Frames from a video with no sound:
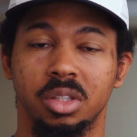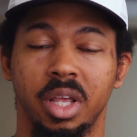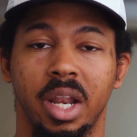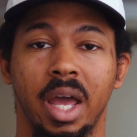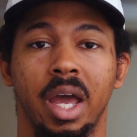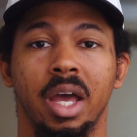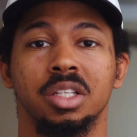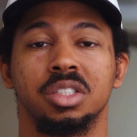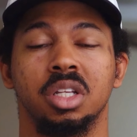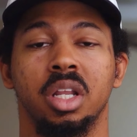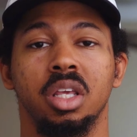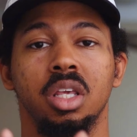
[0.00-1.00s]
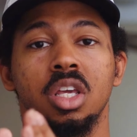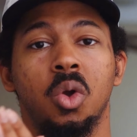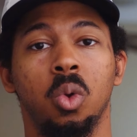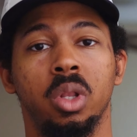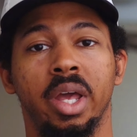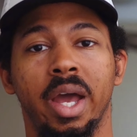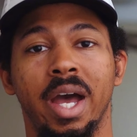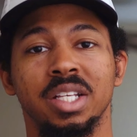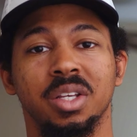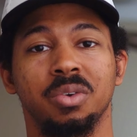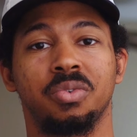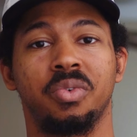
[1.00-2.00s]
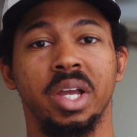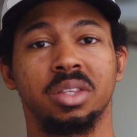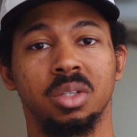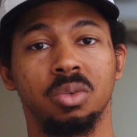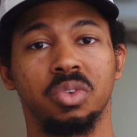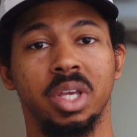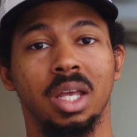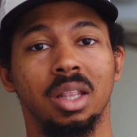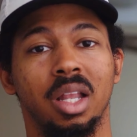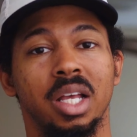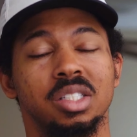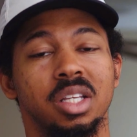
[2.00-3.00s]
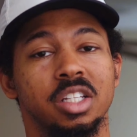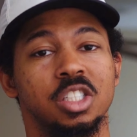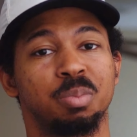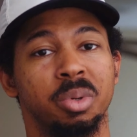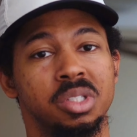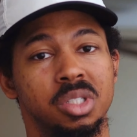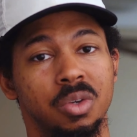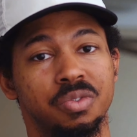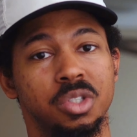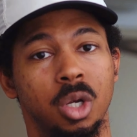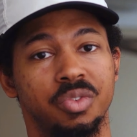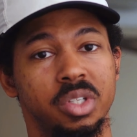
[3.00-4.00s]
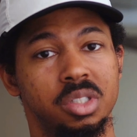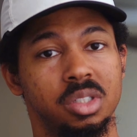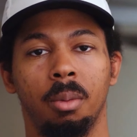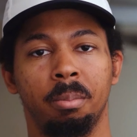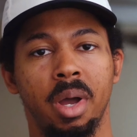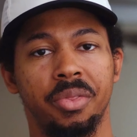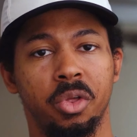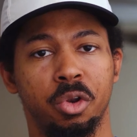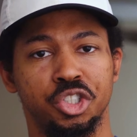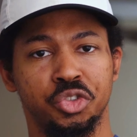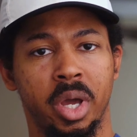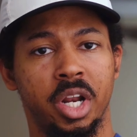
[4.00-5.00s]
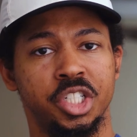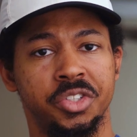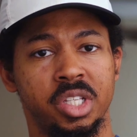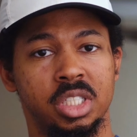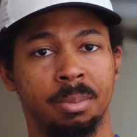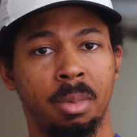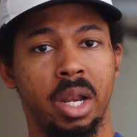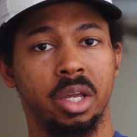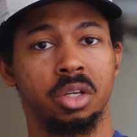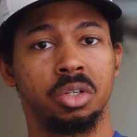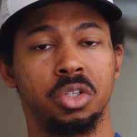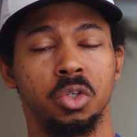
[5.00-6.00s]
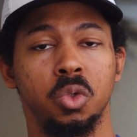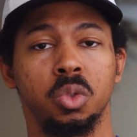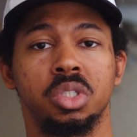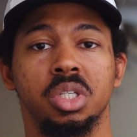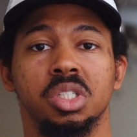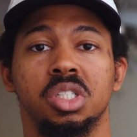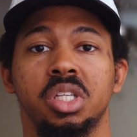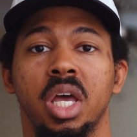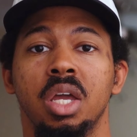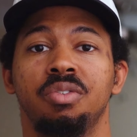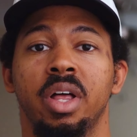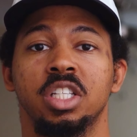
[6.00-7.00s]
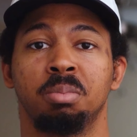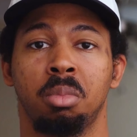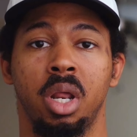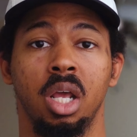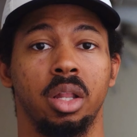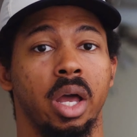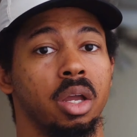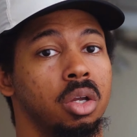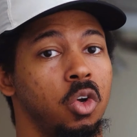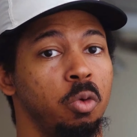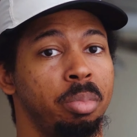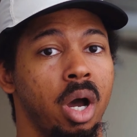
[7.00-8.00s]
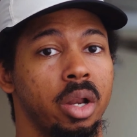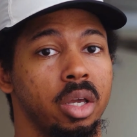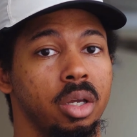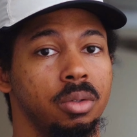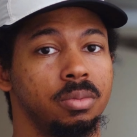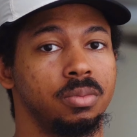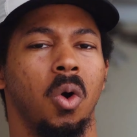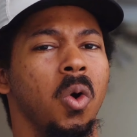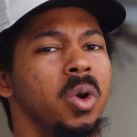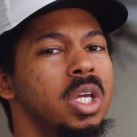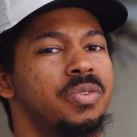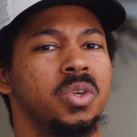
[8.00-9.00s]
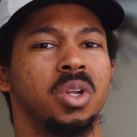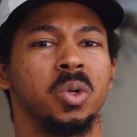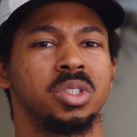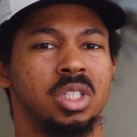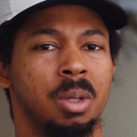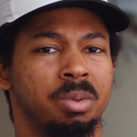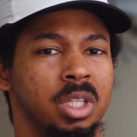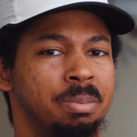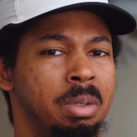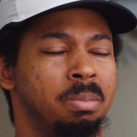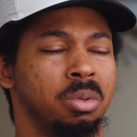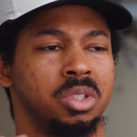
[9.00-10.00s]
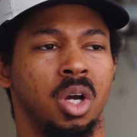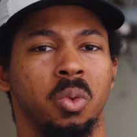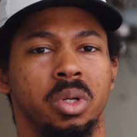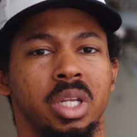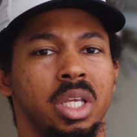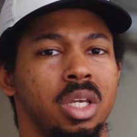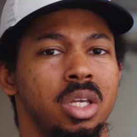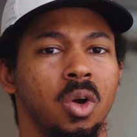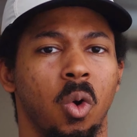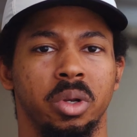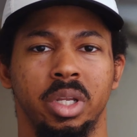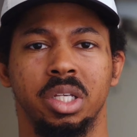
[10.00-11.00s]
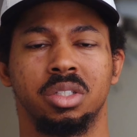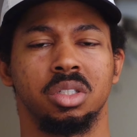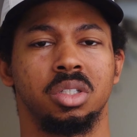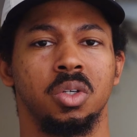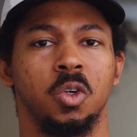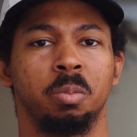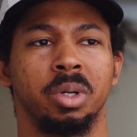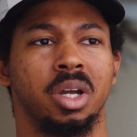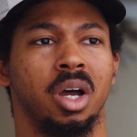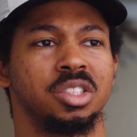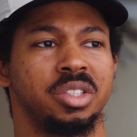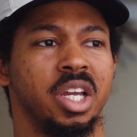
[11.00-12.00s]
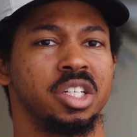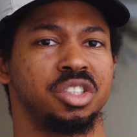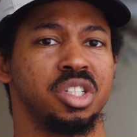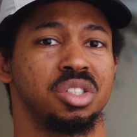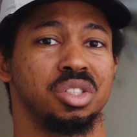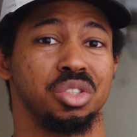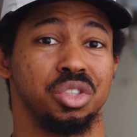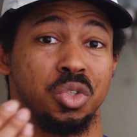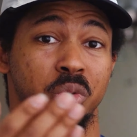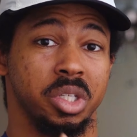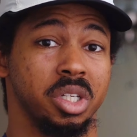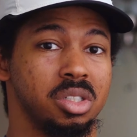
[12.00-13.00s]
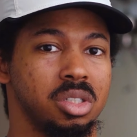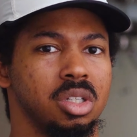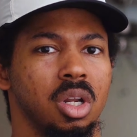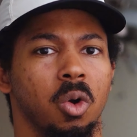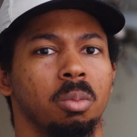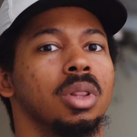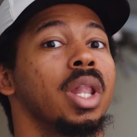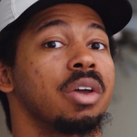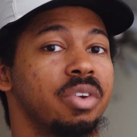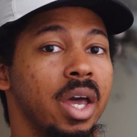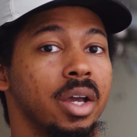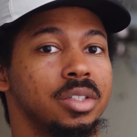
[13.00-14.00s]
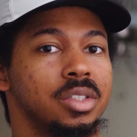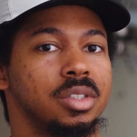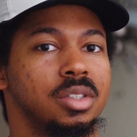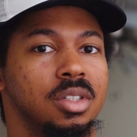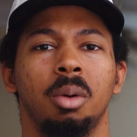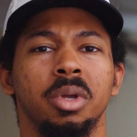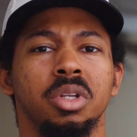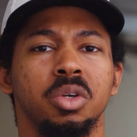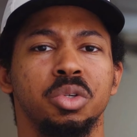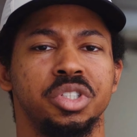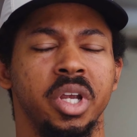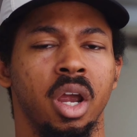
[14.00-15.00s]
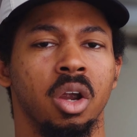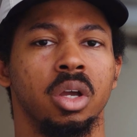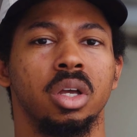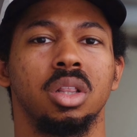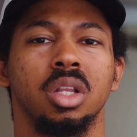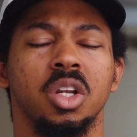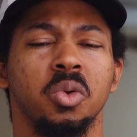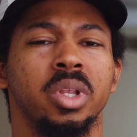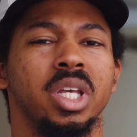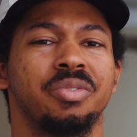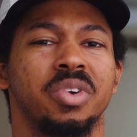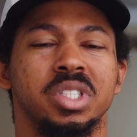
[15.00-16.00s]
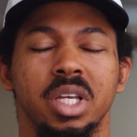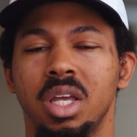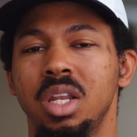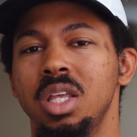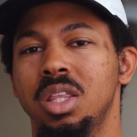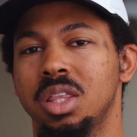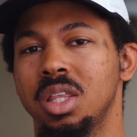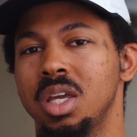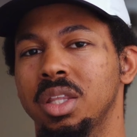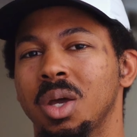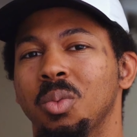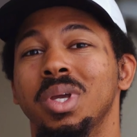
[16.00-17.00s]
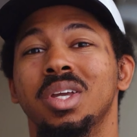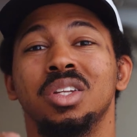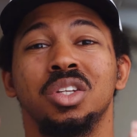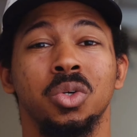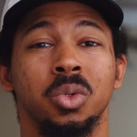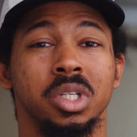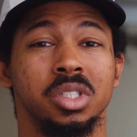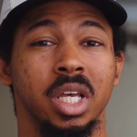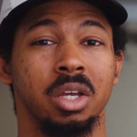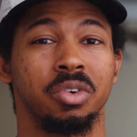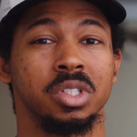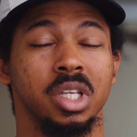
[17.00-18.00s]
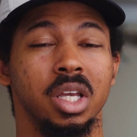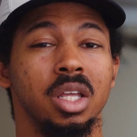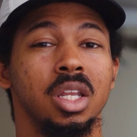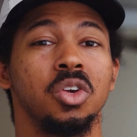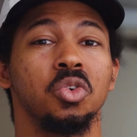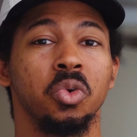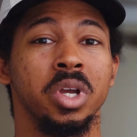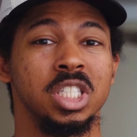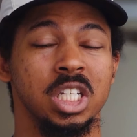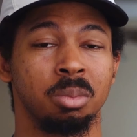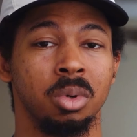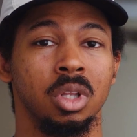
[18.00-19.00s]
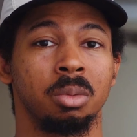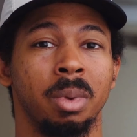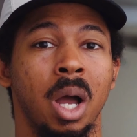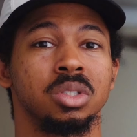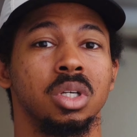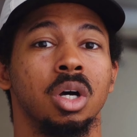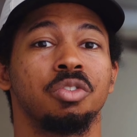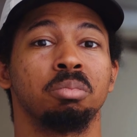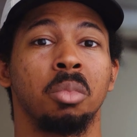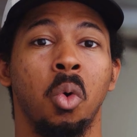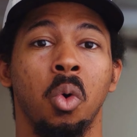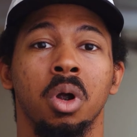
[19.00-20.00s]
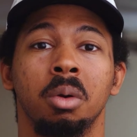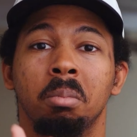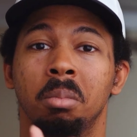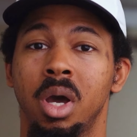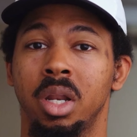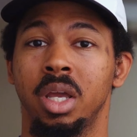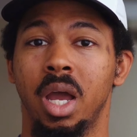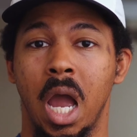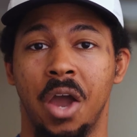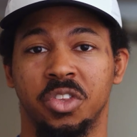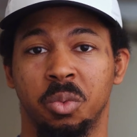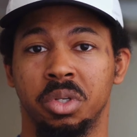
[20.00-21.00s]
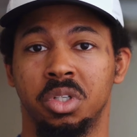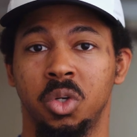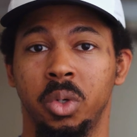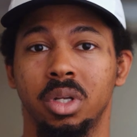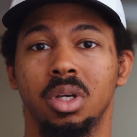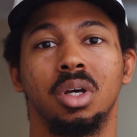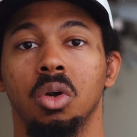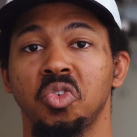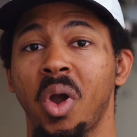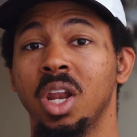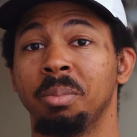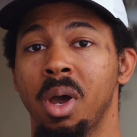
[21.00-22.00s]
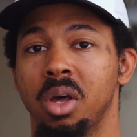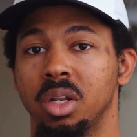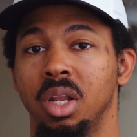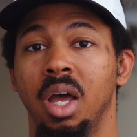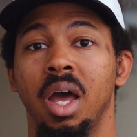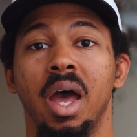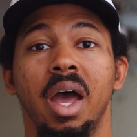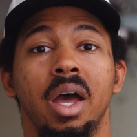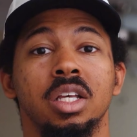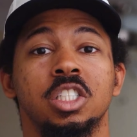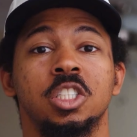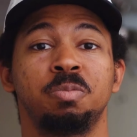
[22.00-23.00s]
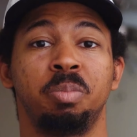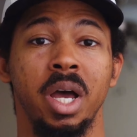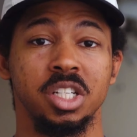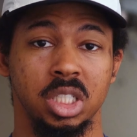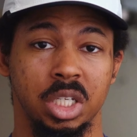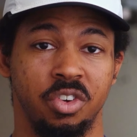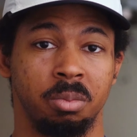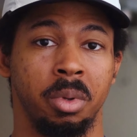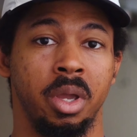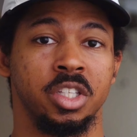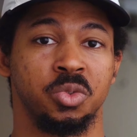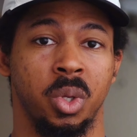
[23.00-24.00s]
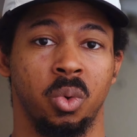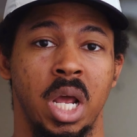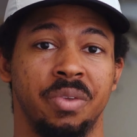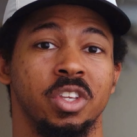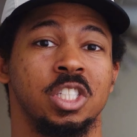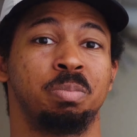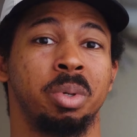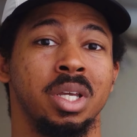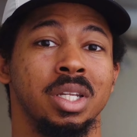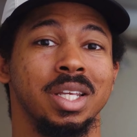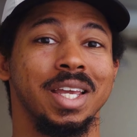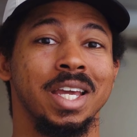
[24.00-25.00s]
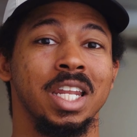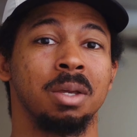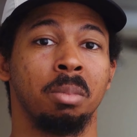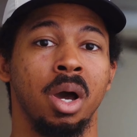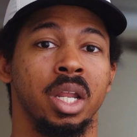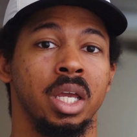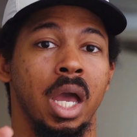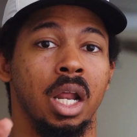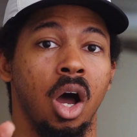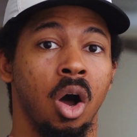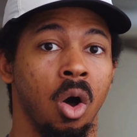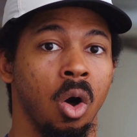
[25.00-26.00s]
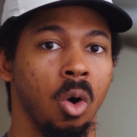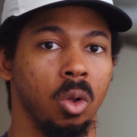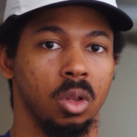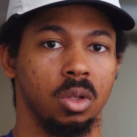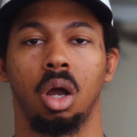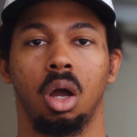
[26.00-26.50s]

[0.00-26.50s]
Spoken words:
that has an equally as effective yet less expensive service, a method or strategy that somebody can do to save less money, like couponing. Or if you know something that people don't need or need to do because they can just do this, life hacks. I mean, do share. Literally, if it's anything that we can do to save us any reasonable amount of more money after we do it, write about it. Especially if it means we don't have to spend any money at all.